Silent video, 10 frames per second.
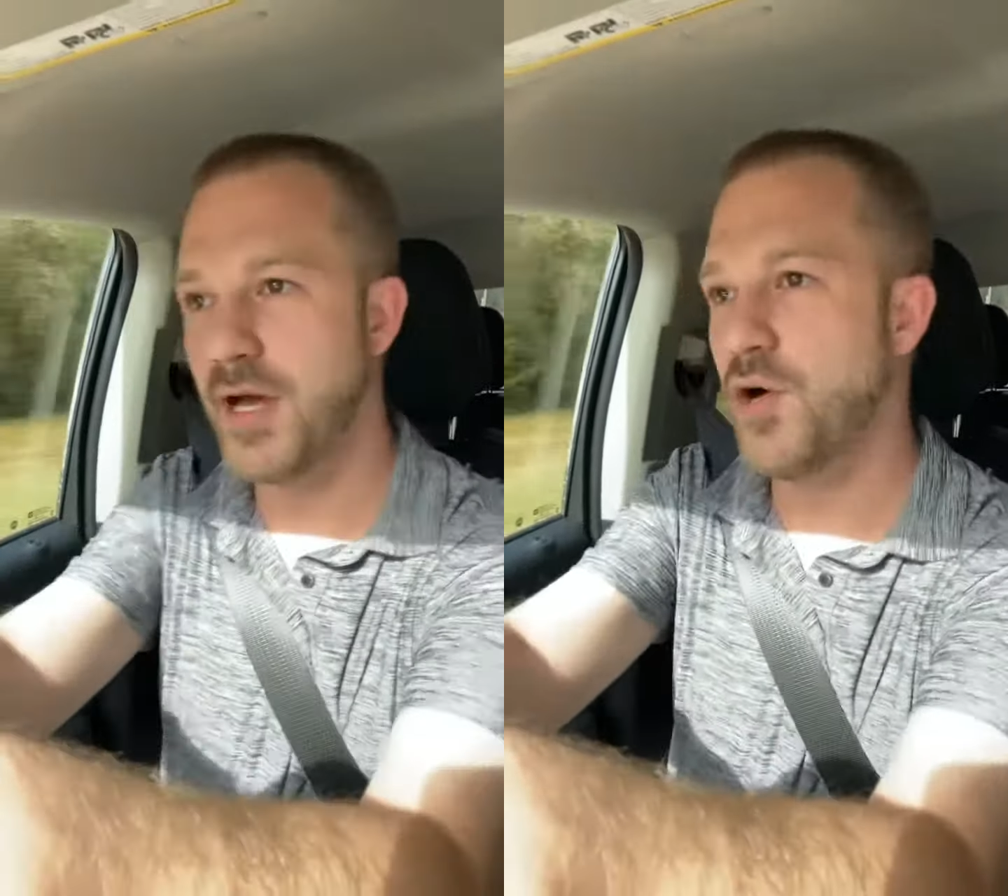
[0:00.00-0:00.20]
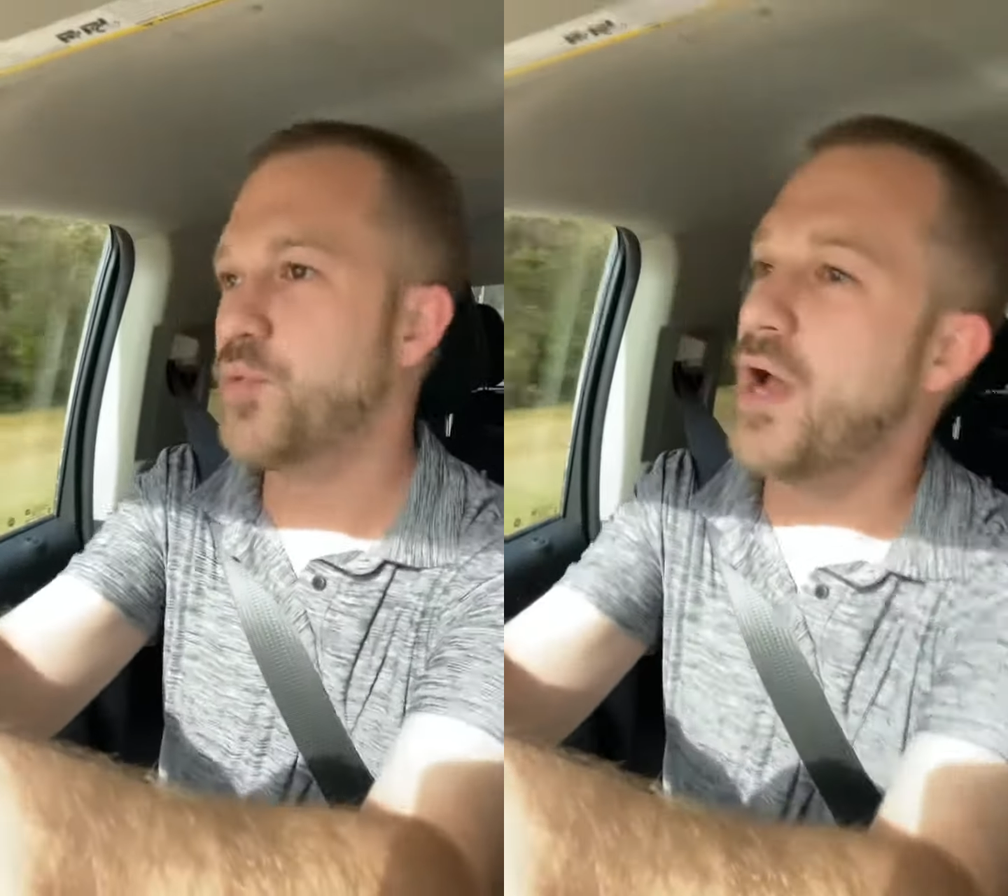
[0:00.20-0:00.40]

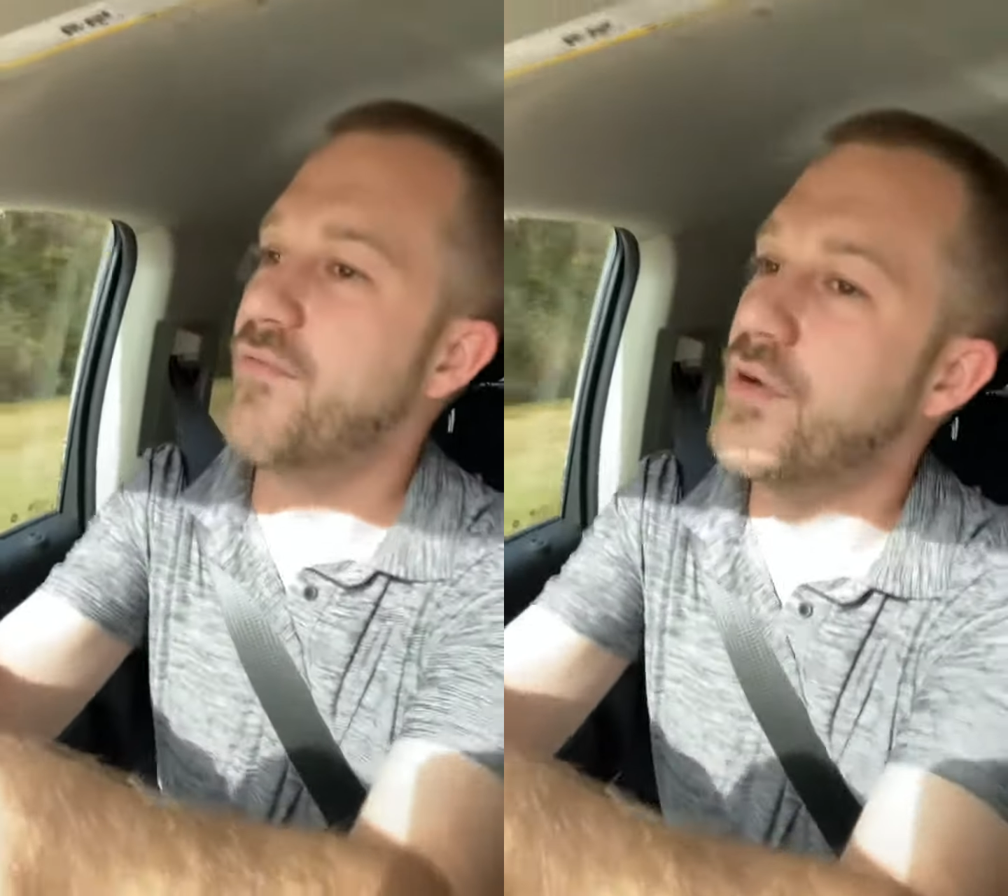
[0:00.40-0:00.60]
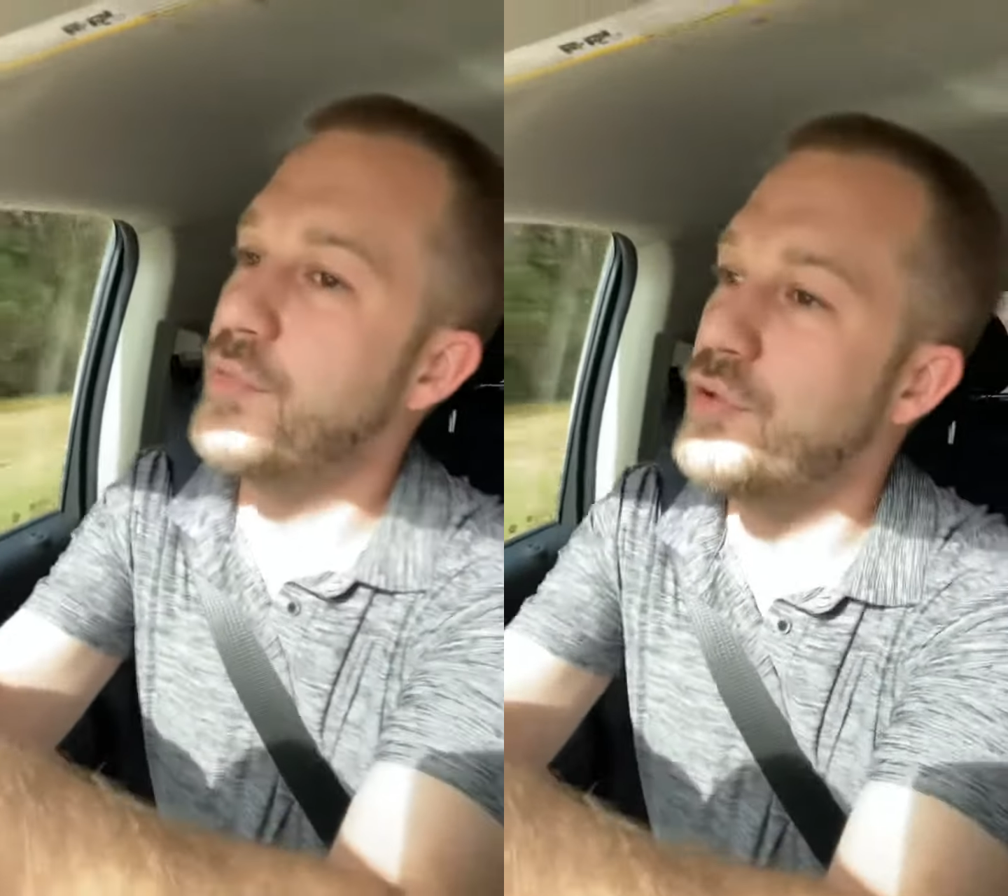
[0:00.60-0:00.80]
I hope you're
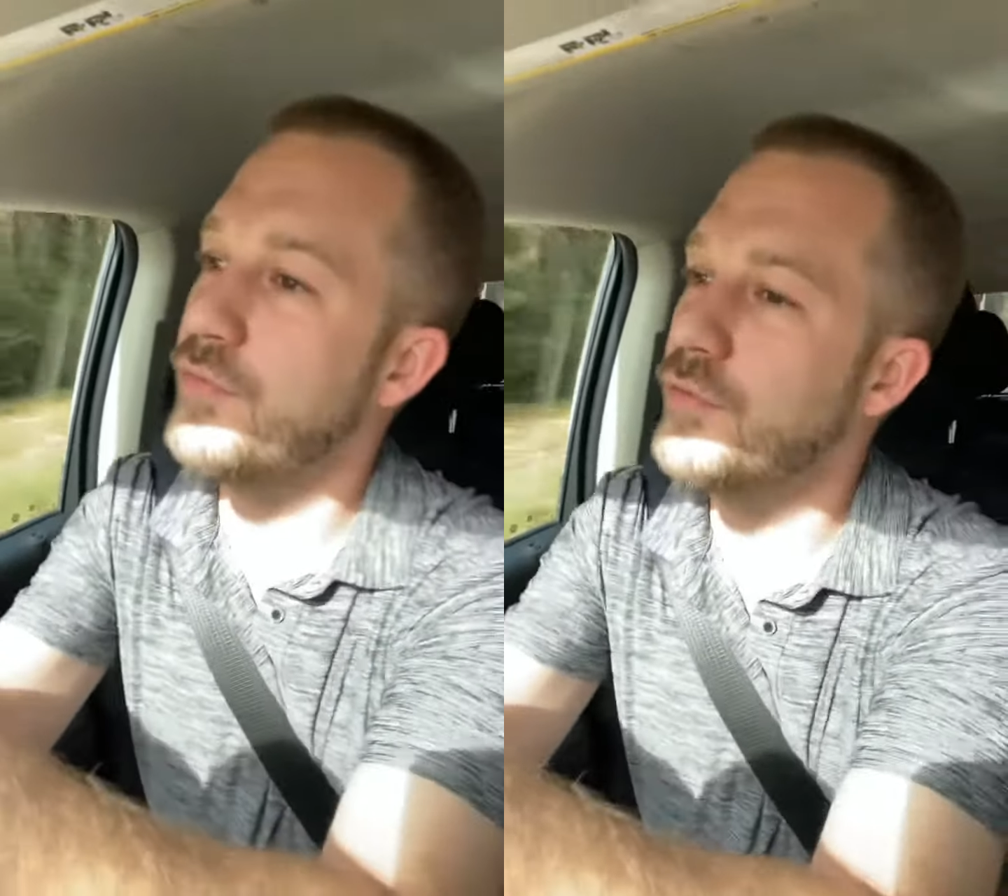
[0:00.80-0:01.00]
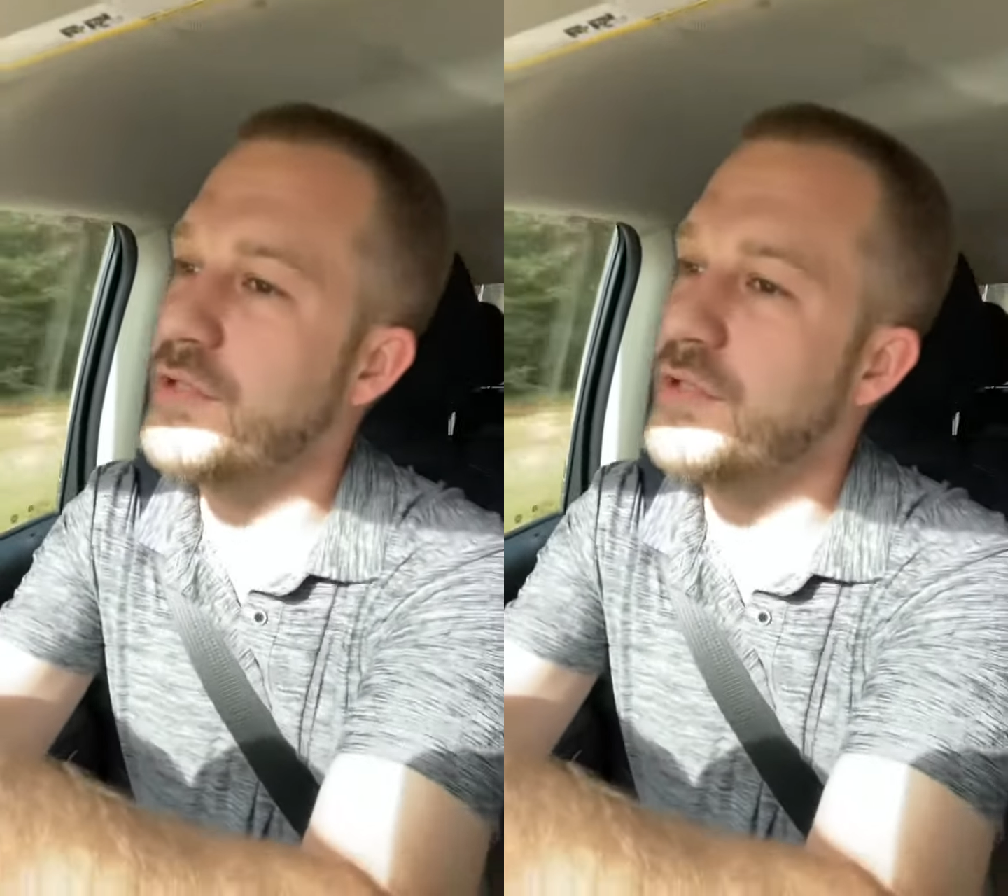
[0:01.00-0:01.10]
having a beautiful